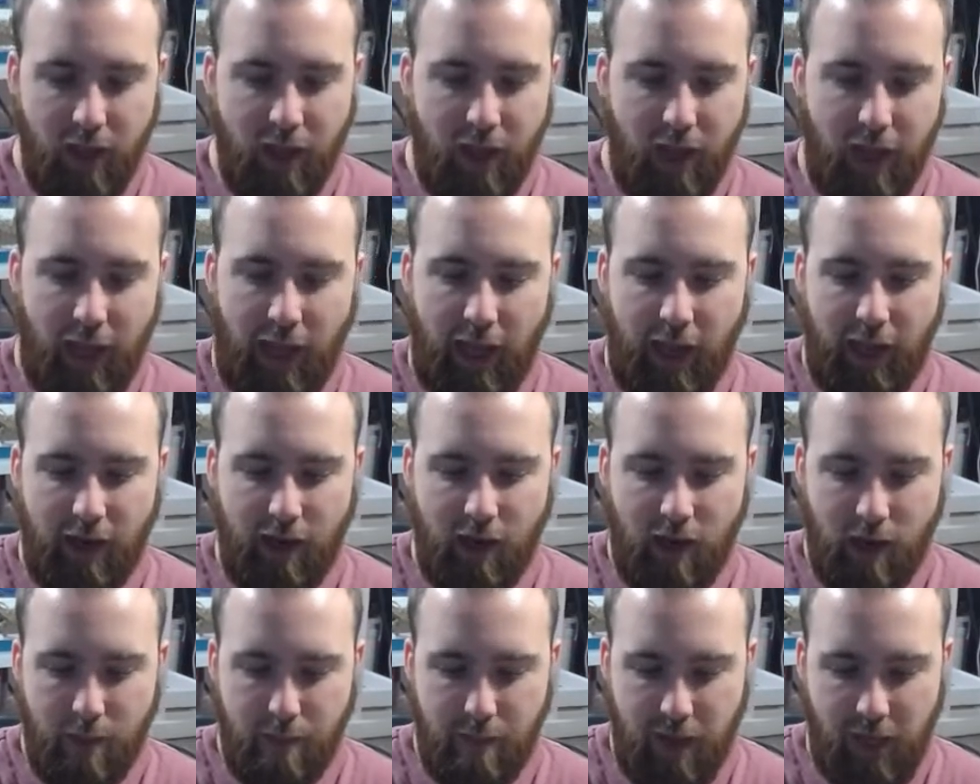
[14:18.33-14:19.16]
And
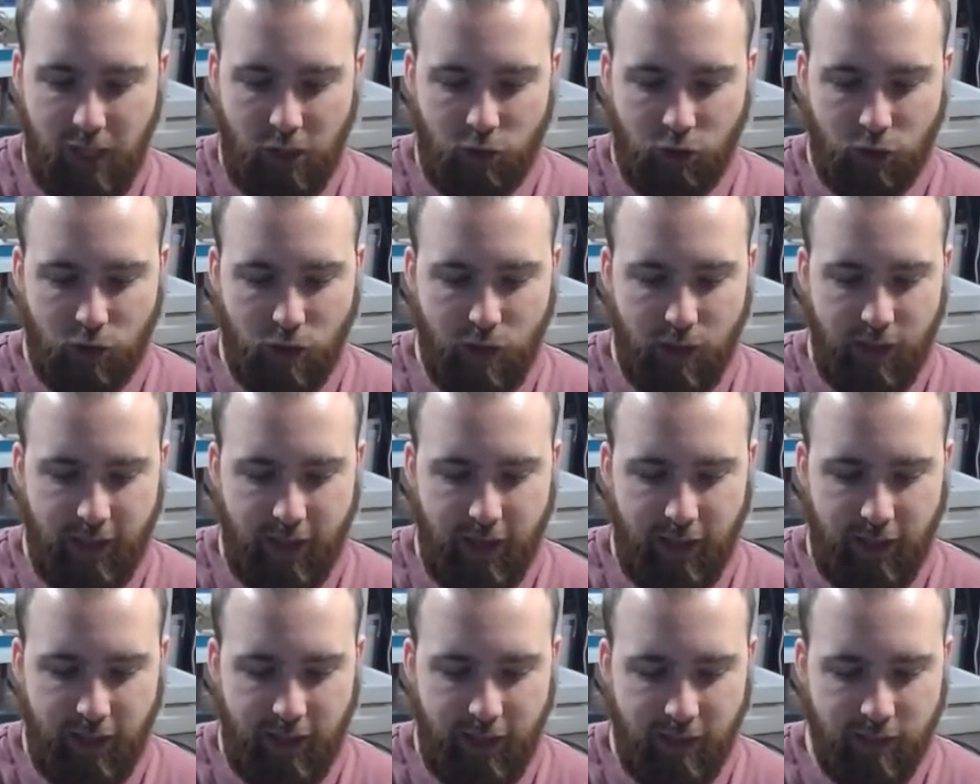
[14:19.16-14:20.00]
uh, make sure that
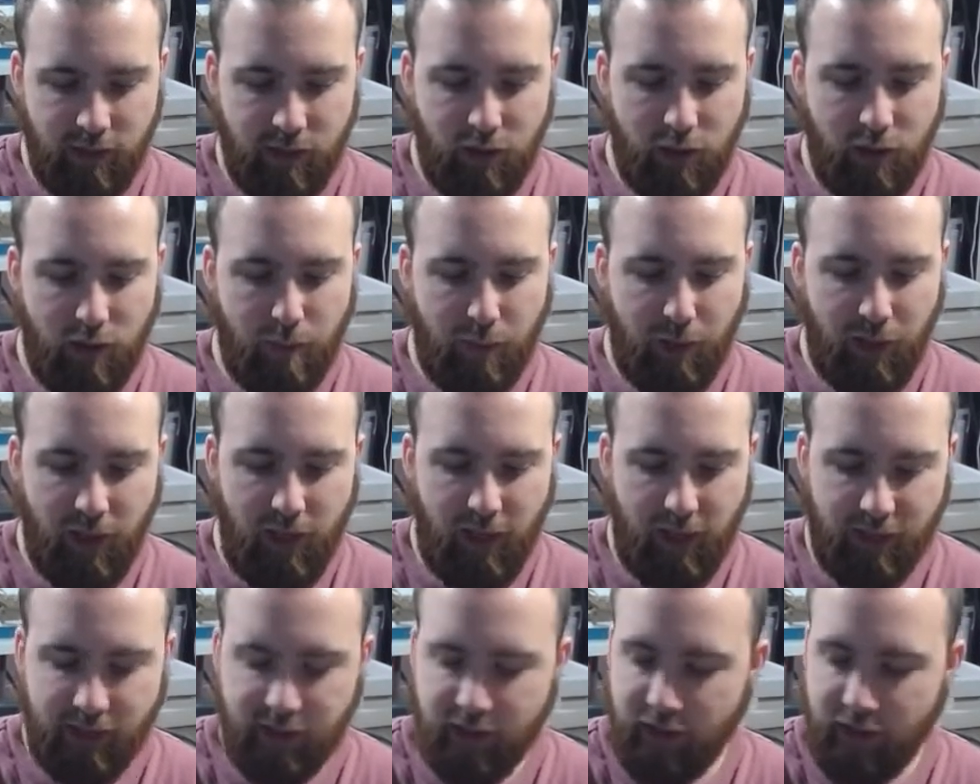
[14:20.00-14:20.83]
it is a good
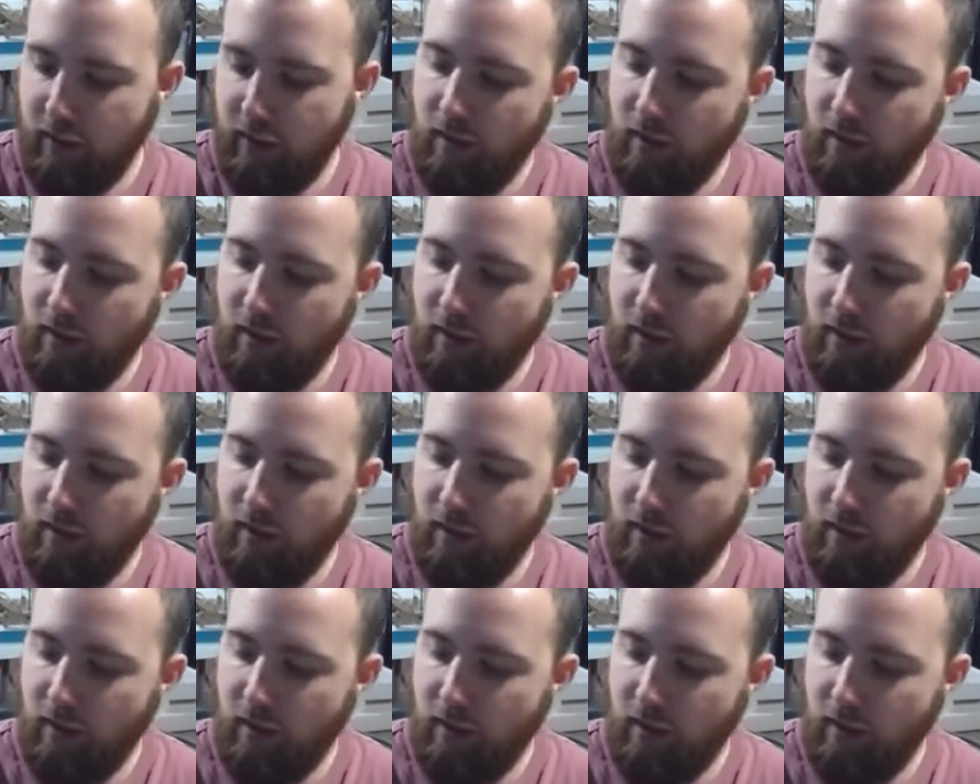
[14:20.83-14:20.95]
plant.